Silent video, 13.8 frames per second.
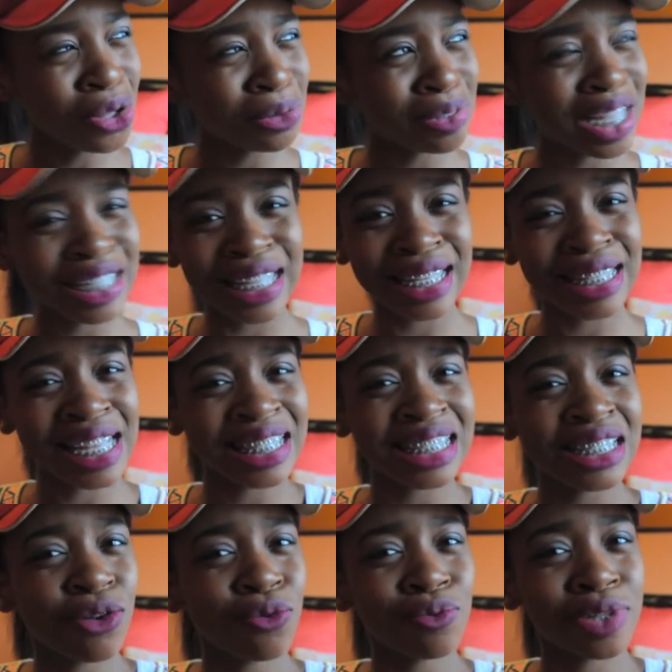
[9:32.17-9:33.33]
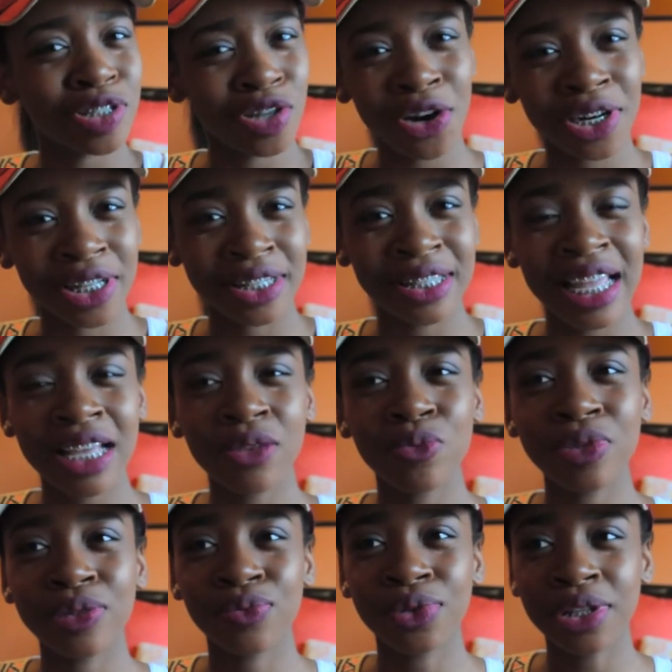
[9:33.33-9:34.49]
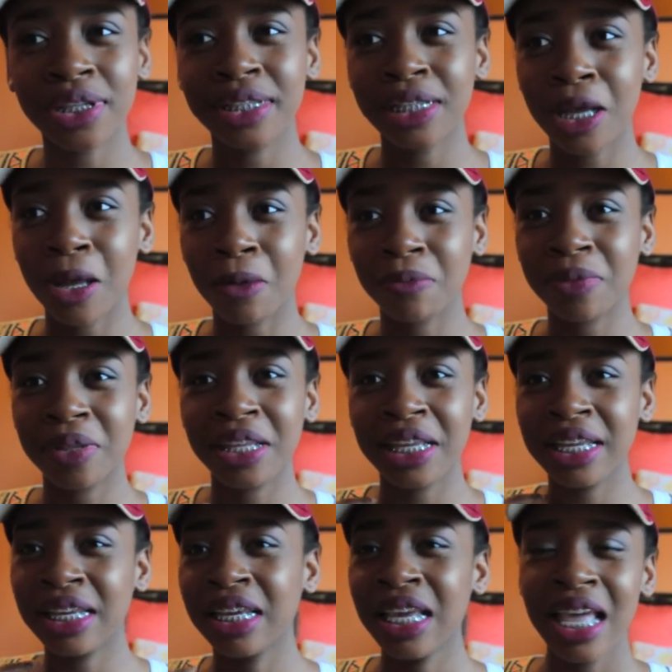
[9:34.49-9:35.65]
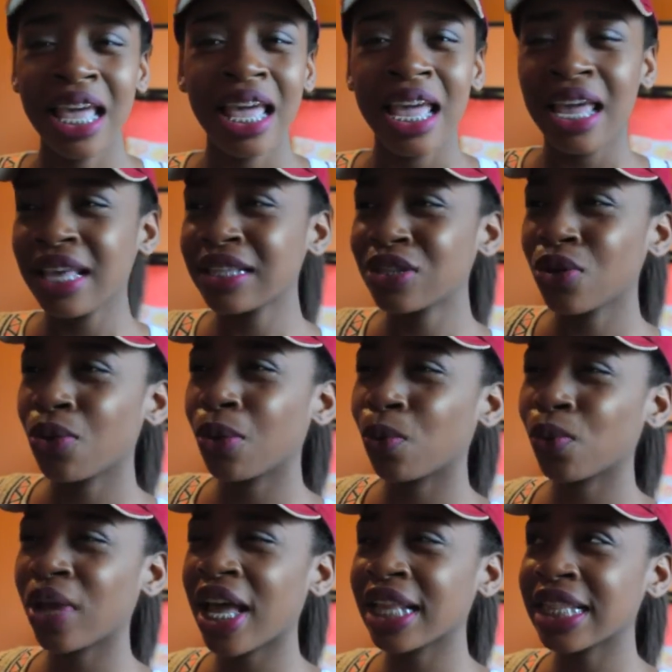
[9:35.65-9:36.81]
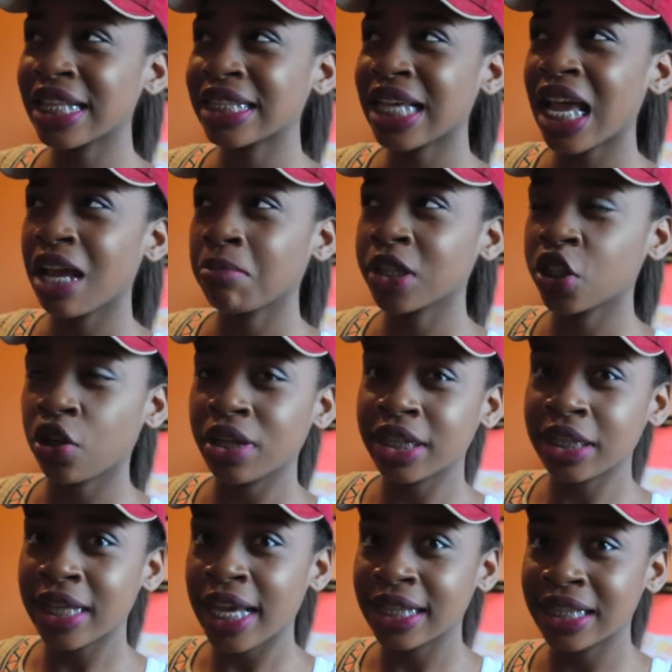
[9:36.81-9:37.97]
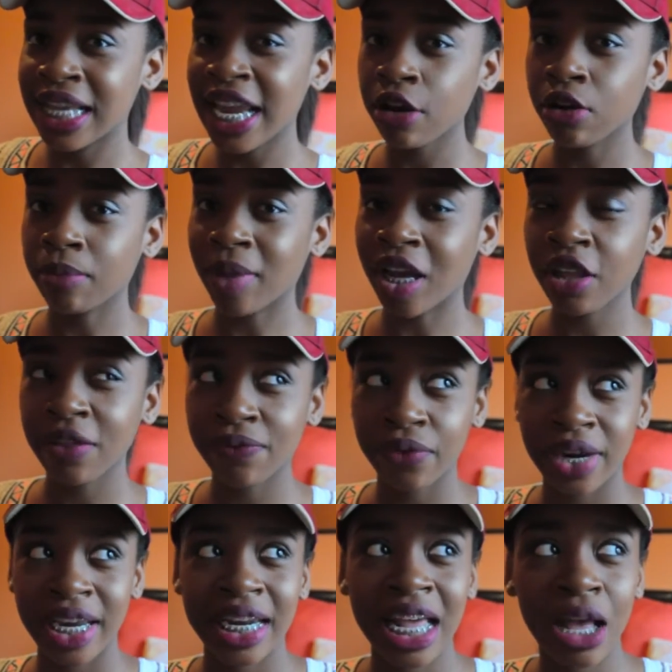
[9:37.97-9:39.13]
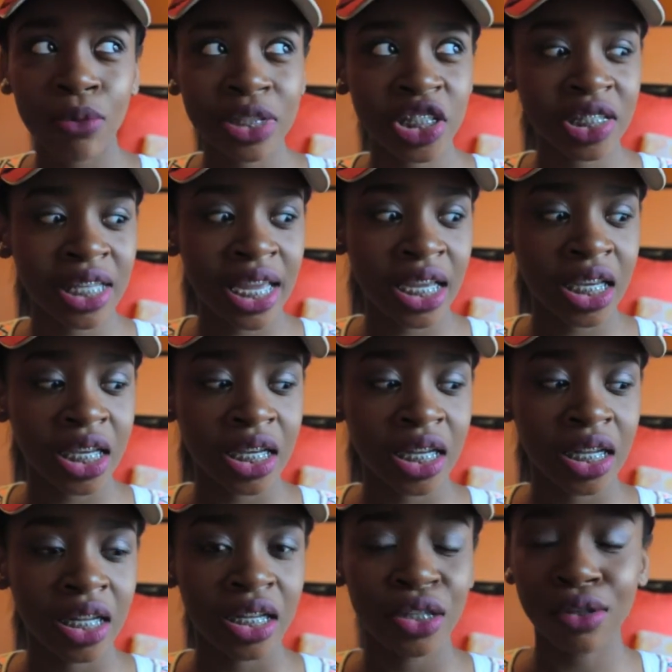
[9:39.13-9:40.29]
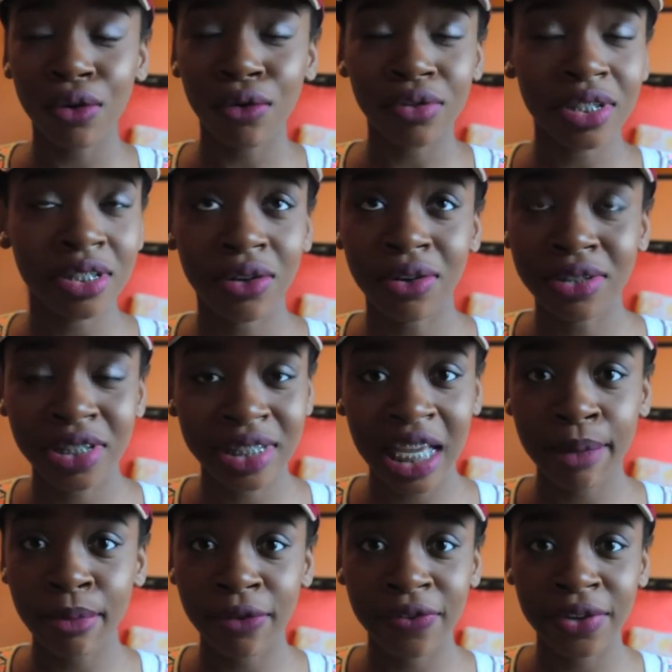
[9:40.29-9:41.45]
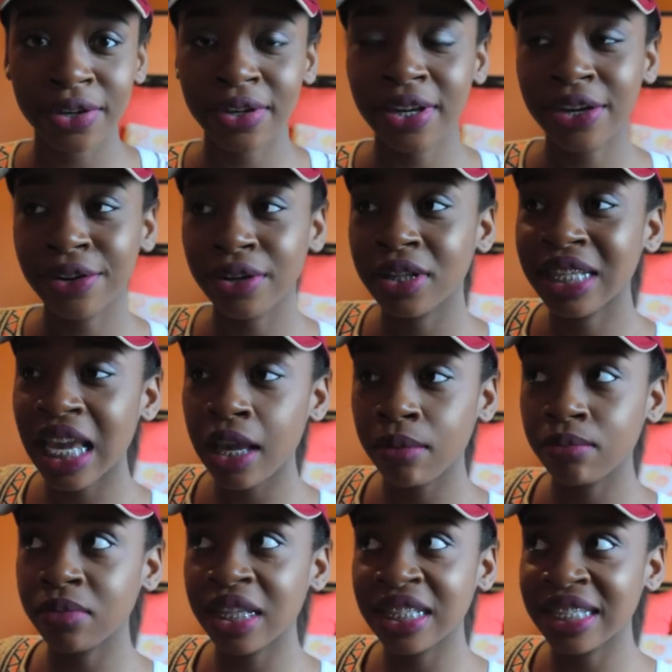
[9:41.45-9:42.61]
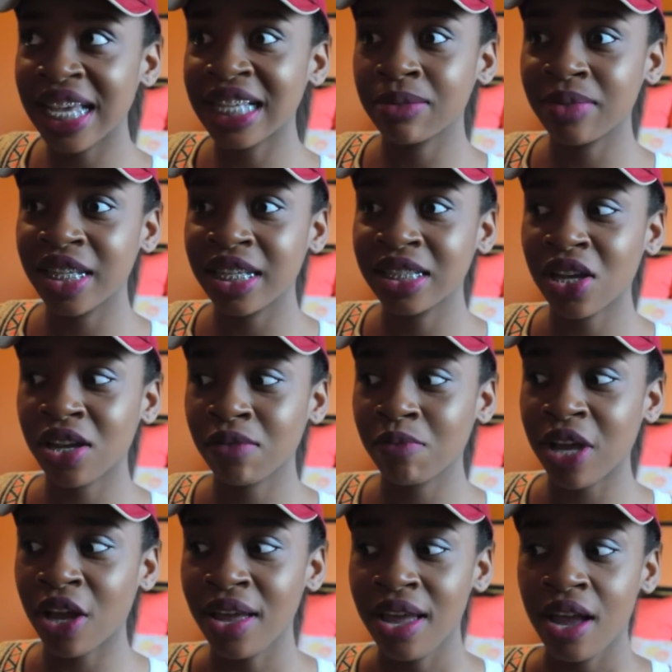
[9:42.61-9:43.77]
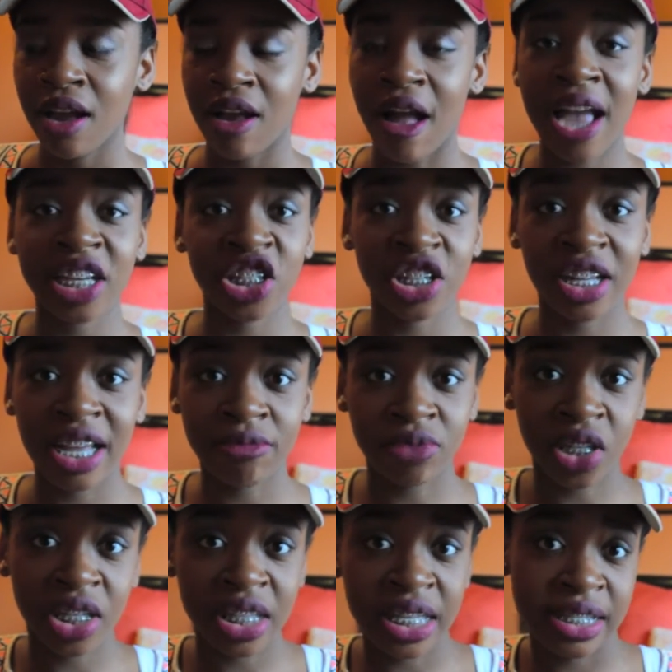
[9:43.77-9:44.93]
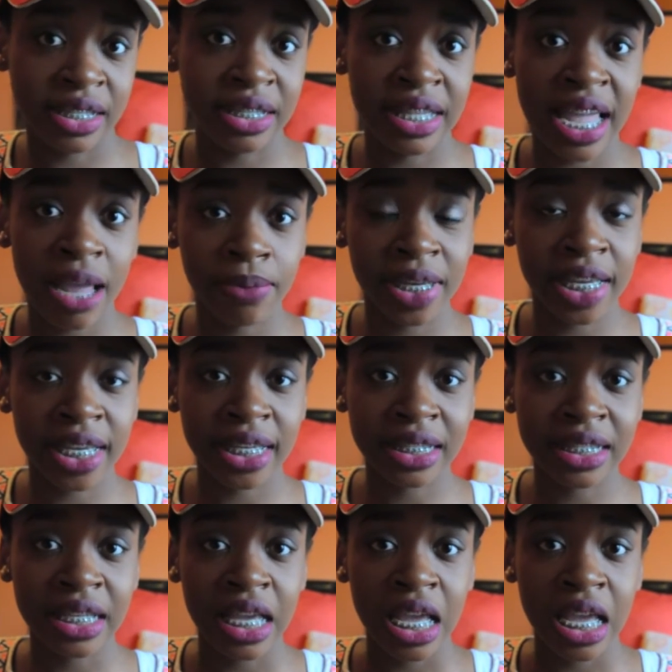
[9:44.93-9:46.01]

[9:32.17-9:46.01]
Like that's so retarded. That was really dumb. And so at that time I started to text Aaron, my other friend, and I was just like, yo, this girl just came over here, came and texted me talking about I shouldn't have done this and that because,